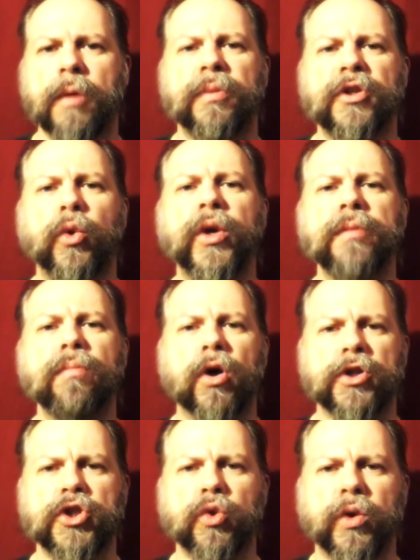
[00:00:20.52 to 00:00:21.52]
Between
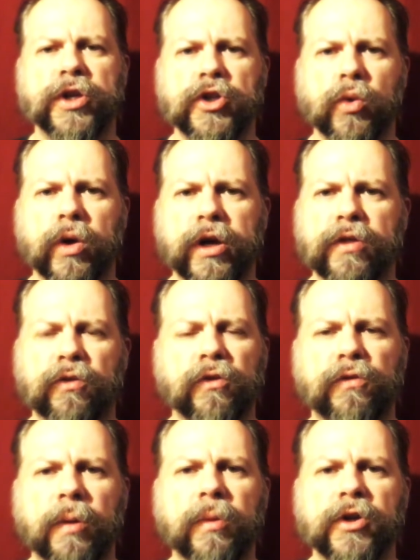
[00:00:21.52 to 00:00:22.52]
March 2020 through
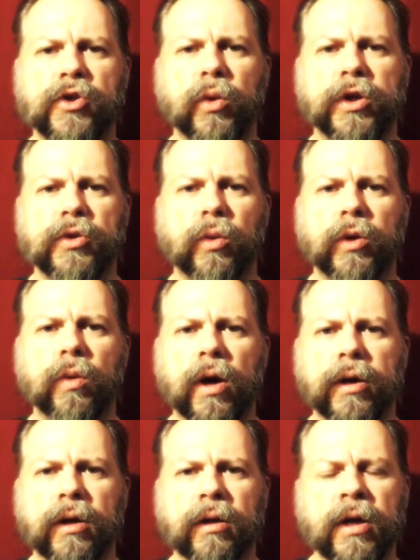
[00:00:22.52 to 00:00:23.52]
February 2021,